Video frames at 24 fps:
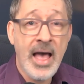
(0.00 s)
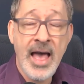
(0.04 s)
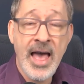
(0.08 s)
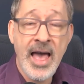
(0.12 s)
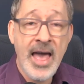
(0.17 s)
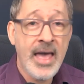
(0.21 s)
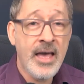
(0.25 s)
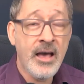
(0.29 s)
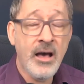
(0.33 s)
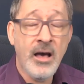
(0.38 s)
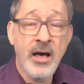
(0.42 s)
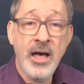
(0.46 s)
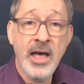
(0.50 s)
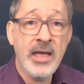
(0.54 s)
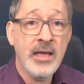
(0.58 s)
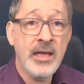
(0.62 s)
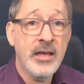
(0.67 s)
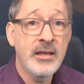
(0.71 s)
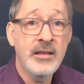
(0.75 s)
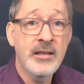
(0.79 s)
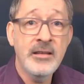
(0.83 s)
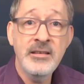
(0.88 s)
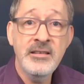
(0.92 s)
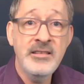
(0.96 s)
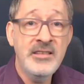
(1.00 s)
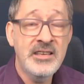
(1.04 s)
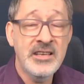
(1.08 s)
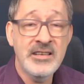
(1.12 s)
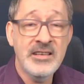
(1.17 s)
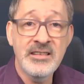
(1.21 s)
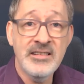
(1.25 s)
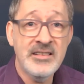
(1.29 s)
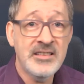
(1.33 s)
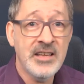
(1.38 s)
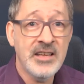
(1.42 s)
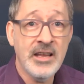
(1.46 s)
AI
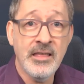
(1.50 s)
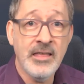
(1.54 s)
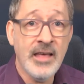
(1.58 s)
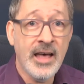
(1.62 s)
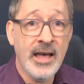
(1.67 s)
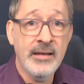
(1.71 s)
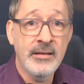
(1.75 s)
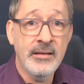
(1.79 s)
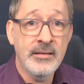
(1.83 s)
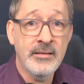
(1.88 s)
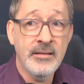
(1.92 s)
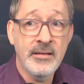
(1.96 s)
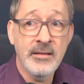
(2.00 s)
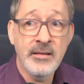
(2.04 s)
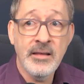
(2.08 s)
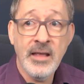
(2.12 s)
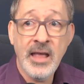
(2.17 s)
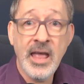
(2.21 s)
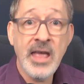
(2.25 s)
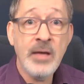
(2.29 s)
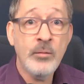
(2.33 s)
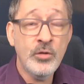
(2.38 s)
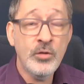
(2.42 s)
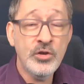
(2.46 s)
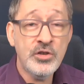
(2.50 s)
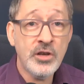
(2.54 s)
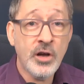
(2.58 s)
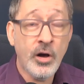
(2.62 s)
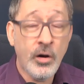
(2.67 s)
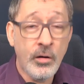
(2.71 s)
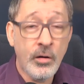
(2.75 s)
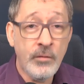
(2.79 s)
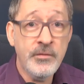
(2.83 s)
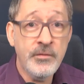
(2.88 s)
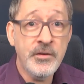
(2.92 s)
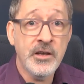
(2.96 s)
didn't see that. It was
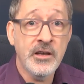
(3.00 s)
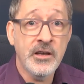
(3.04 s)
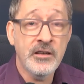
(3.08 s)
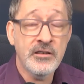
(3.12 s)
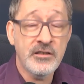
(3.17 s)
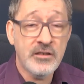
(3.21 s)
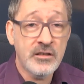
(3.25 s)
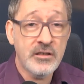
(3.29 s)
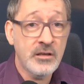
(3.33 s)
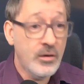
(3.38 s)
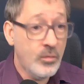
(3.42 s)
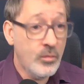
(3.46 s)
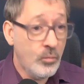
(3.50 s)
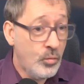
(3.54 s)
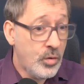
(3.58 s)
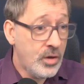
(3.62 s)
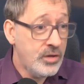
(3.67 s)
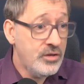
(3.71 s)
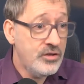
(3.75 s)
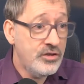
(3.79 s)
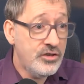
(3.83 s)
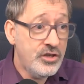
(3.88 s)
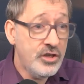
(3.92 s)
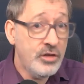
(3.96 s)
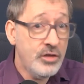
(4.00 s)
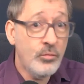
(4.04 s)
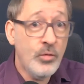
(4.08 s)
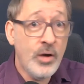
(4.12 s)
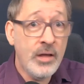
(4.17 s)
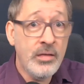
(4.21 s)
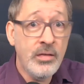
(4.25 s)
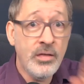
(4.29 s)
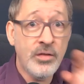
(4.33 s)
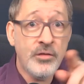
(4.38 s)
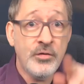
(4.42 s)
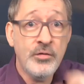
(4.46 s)
obvious once you
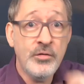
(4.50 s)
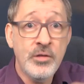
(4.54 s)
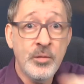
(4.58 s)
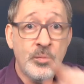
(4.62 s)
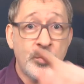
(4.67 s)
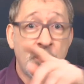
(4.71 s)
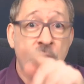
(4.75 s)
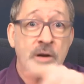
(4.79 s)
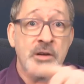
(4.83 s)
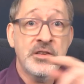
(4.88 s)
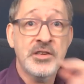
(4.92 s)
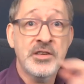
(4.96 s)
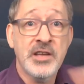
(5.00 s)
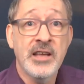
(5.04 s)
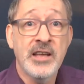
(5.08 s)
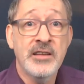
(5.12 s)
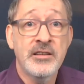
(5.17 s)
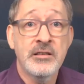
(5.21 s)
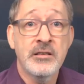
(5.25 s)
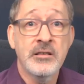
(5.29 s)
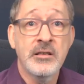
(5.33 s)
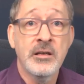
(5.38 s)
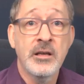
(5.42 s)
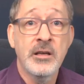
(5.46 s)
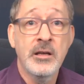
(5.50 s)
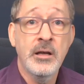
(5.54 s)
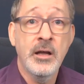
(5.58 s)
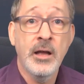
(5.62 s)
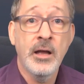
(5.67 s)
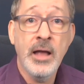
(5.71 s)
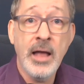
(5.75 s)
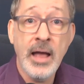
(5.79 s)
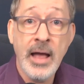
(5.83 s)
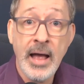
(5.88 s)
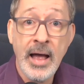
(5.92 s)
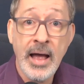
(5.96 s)
went through the process.
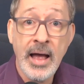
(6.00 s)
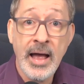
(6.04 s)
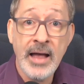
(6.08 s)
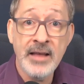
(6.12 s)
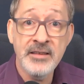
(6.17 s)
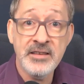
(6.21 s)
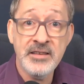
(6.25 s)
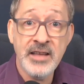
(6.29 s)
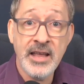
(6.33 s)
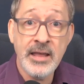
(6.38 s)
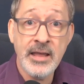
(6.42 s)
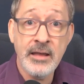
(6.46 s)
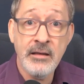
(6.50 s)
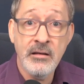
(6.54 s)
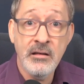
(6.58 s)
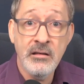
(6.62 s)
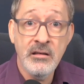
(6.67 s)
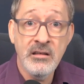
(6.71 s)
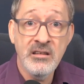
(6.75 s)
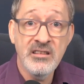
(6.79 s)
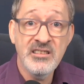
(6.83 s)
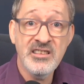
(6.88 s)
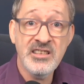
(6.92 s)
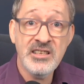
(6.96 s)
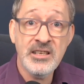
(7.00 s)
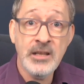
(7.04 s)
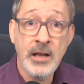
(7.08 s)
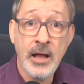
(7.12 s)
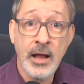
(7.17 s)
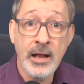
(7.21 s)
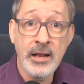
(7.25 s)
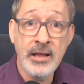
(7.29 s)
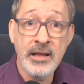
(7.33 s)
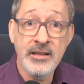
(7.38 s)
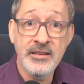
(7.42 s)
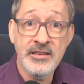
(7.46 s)
As a
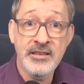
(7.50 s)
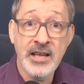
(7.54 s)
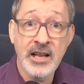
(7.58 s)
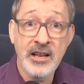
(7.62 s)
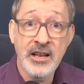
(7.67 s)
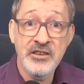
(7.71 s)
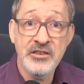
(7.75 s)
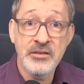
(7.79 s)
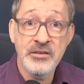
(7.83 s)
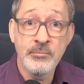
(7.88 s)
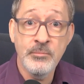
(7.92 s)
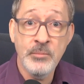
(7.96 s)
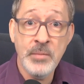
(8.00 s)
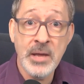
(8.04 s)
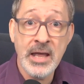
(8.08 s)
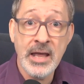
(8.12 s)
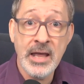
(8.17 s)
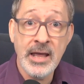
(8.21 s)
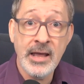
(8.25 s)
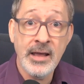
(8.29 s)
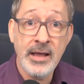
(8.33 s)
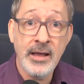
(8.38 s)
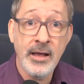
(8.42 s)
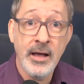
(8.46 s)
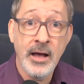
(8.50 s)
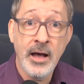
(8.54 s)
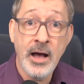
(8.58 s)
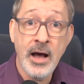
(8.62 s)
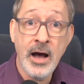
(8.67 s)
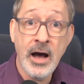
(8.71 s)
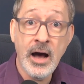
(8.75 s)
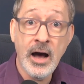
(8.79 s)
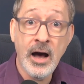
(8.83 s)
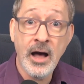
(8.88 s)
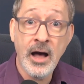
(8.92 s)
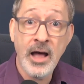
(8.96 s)
slightly intelligent being,
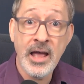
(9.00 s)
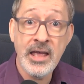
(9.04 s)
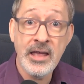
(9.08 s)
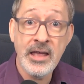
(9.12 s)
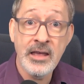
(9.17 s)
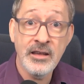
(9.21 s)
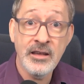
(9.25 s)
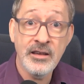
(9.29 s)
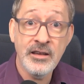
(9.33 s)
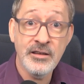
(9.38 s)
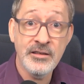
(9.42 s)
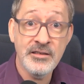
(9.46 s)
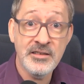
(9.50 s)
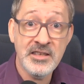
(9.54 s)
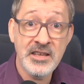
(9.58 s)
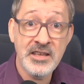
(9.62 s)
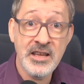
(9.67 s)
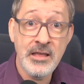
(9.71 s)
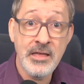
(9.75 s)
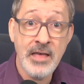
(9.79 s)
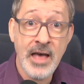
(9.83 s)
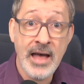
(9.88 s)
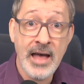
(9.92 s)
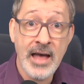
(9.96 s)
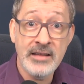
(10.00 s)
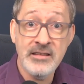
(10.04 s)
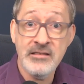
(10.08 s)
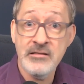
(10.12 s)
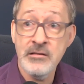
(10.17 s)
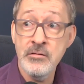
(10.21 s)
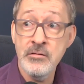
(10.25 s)
I could see that